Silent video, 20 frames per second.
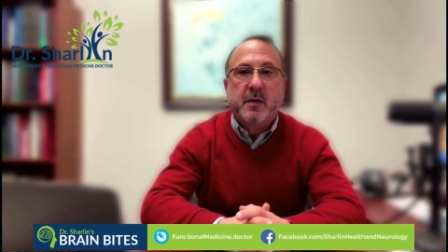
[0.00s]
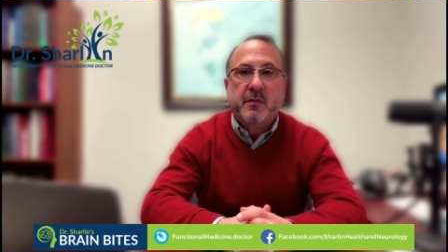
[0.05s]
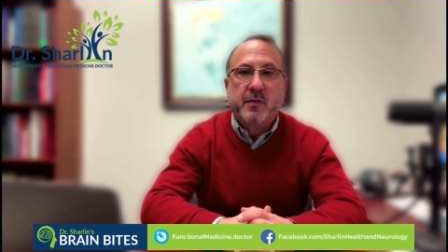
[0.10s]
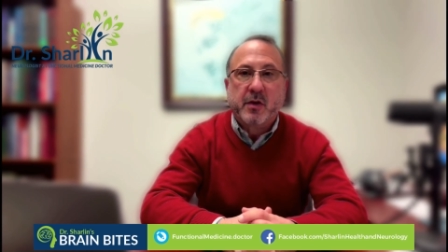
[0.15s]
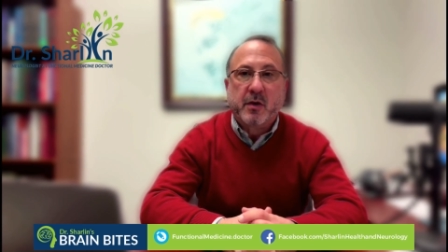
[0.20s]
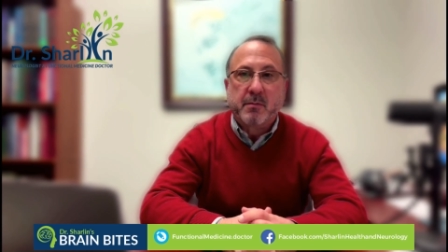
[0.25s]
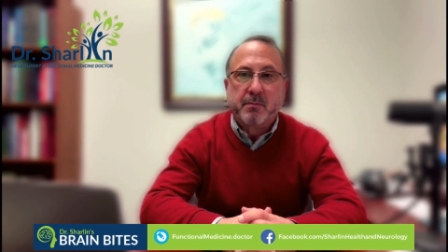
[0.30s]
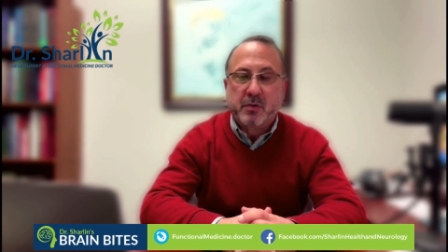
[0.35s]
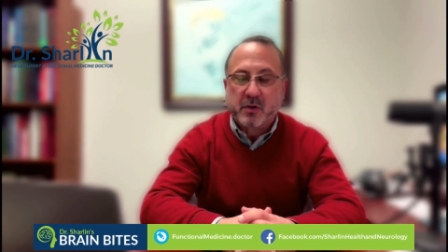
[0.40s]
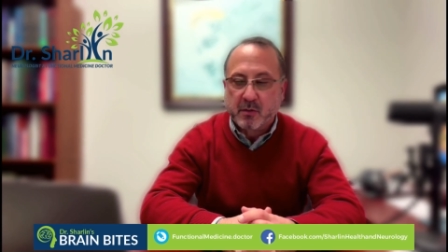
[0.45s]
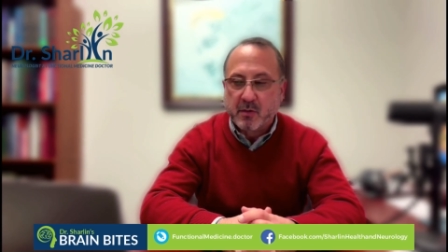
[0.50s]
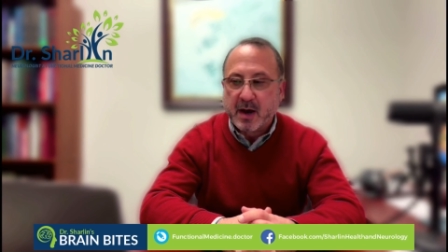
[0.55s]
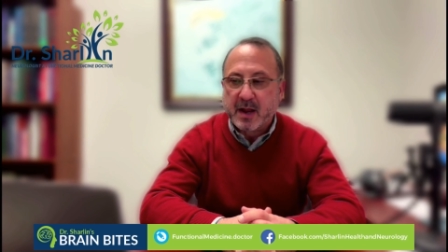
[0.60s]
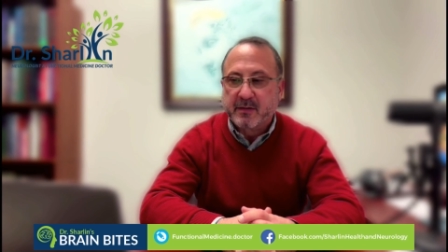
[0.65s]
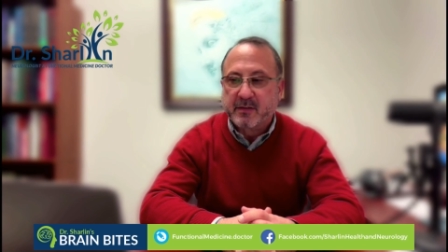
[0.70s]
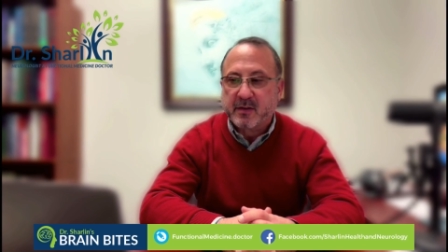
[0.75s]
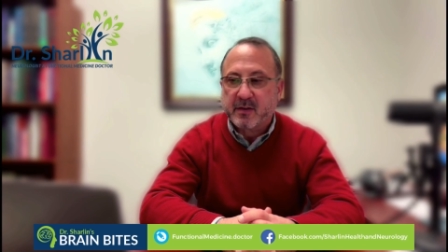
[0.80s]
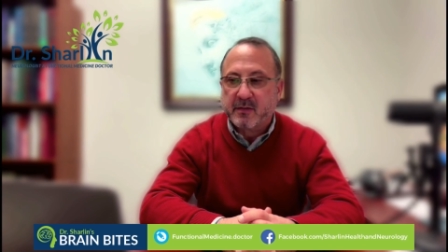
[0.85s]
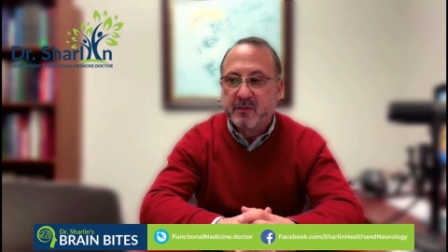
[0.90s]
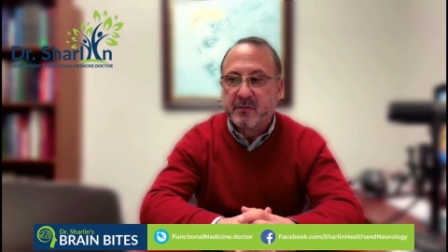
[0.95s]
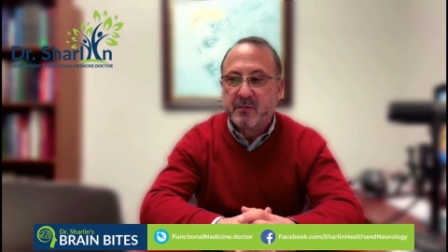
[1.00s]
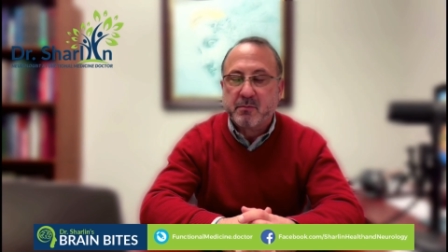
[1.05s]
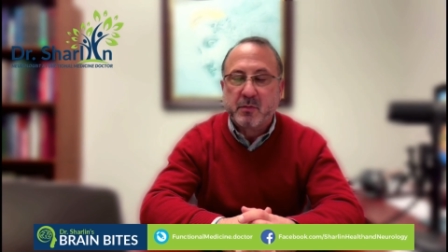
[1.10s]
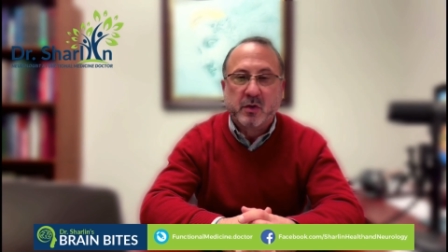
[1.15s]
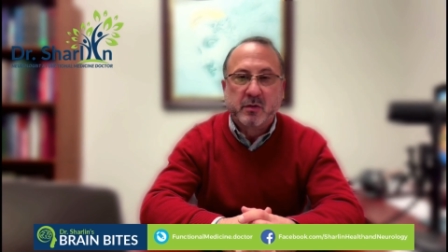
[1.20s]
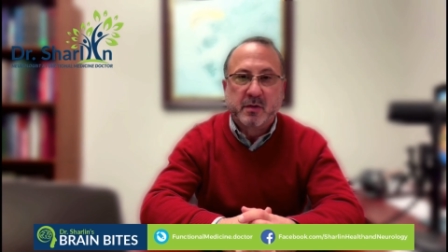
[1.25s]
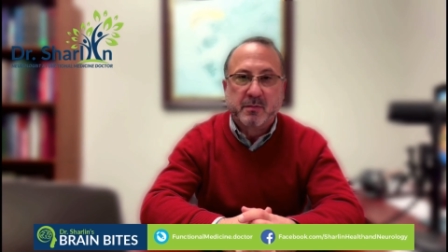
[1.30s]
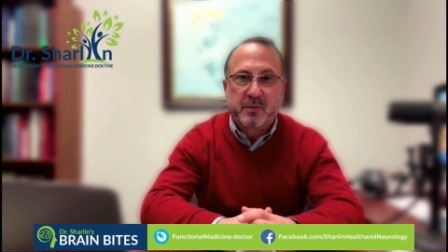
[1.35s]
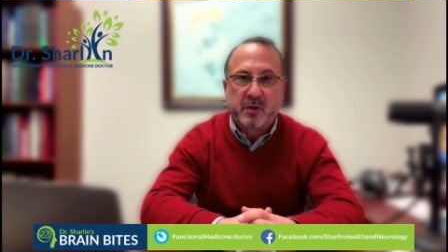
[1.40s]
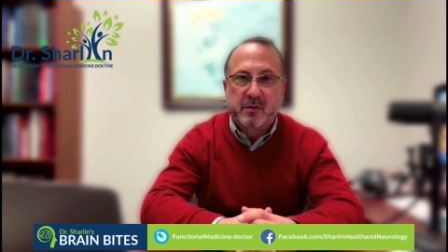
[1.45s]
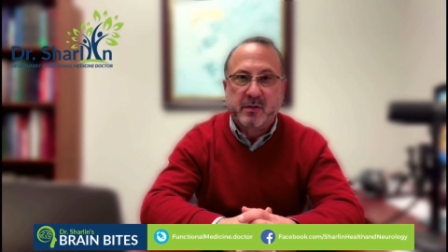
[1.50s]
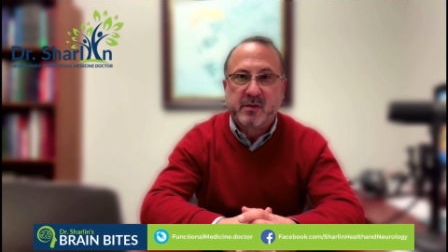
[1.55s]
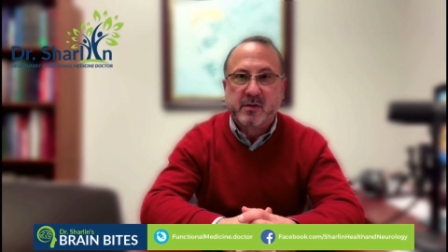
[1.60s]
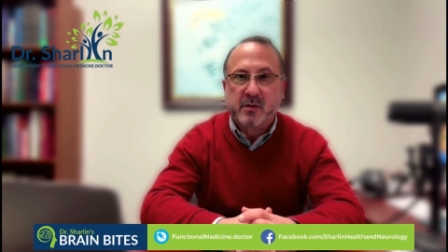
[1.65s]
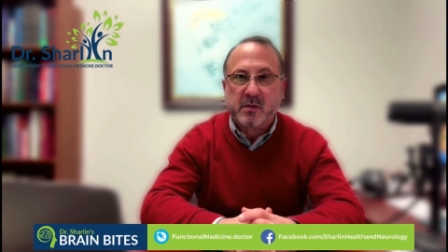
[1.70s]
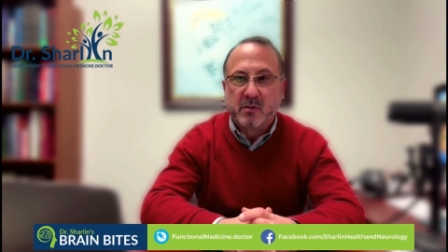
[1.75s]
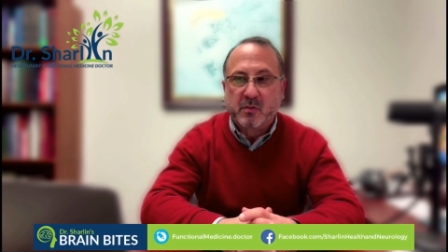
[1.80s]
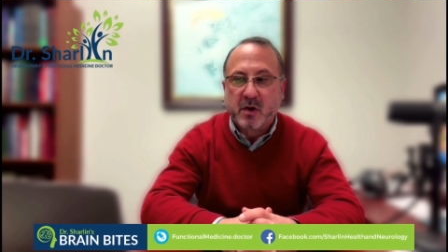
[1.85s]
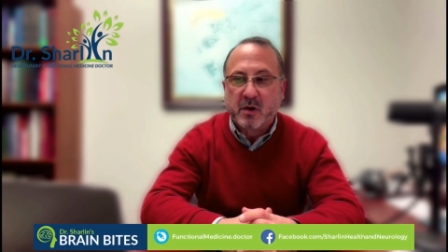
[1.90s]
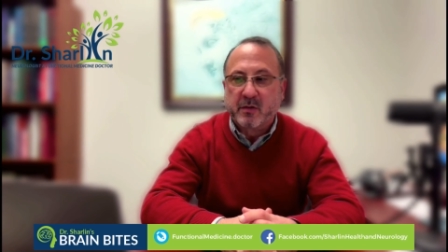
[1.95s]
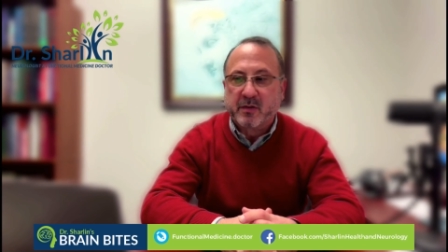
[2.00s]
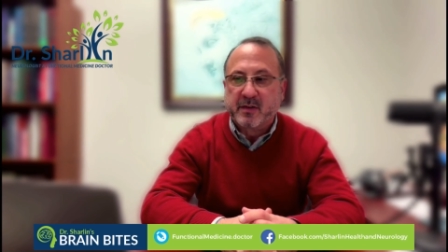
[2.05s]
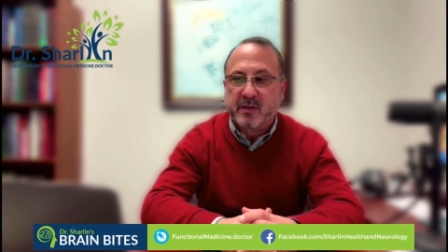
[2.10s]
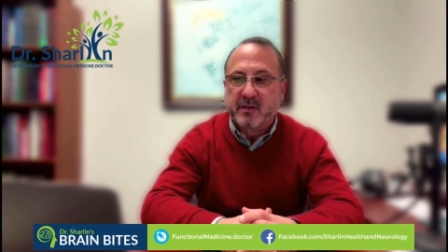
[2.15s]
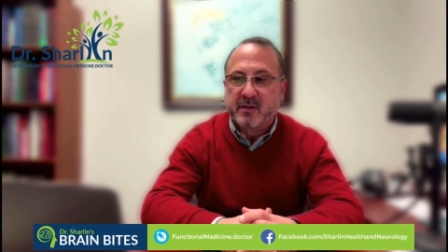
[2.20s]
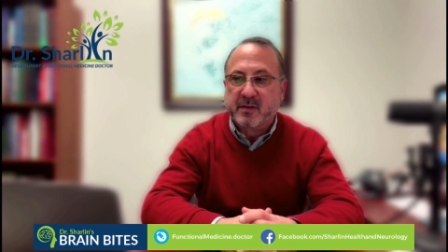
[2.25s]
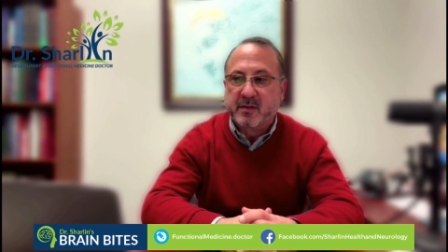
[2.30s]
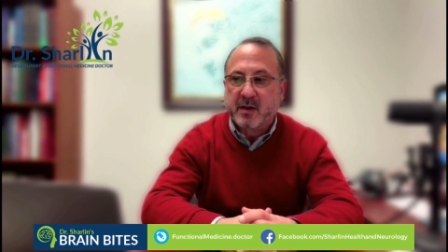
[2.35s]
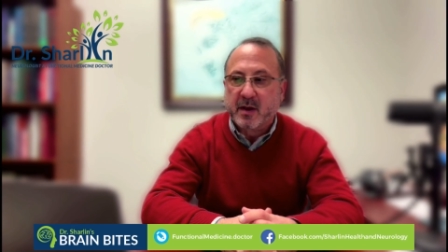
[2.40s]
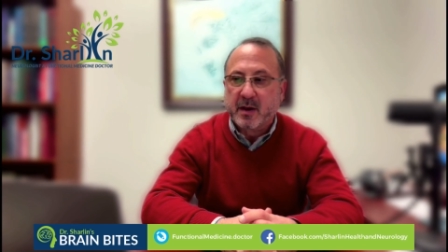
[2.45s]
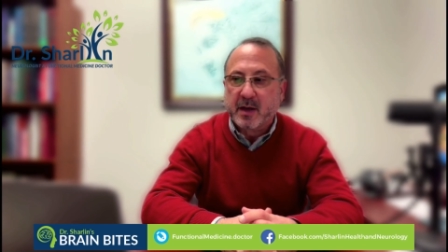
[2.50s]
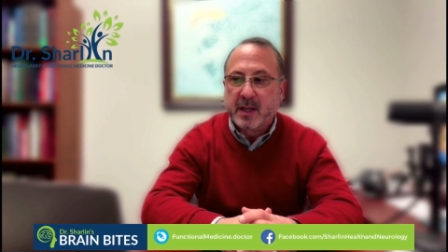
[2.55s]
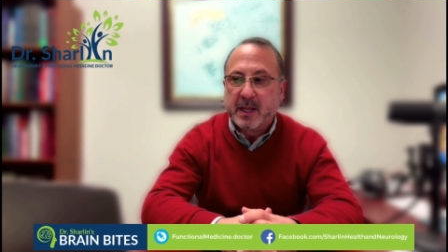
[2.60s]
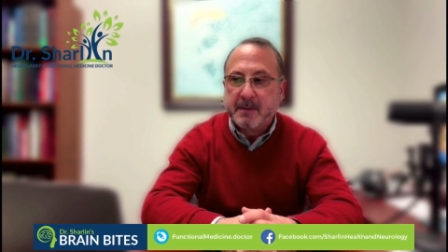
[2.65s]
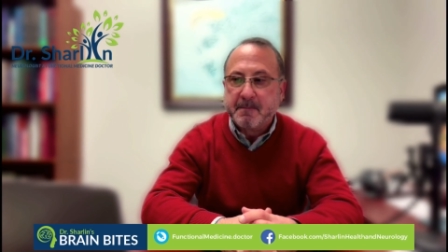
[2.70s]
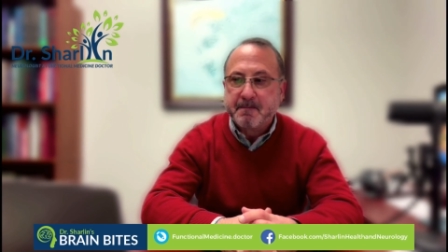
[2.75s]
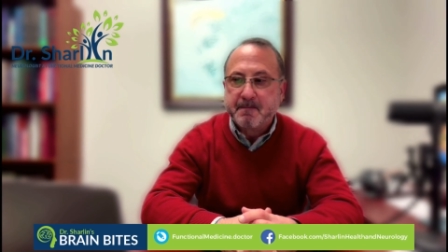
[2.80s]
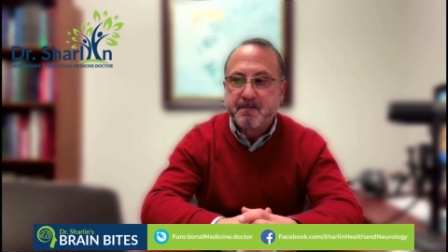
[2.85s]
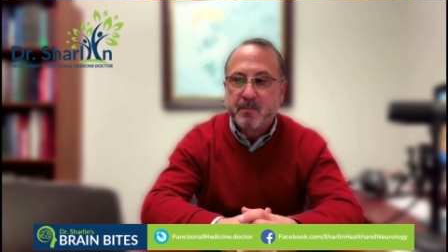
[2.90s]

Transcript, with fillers: their progressive multiple sclerosis study.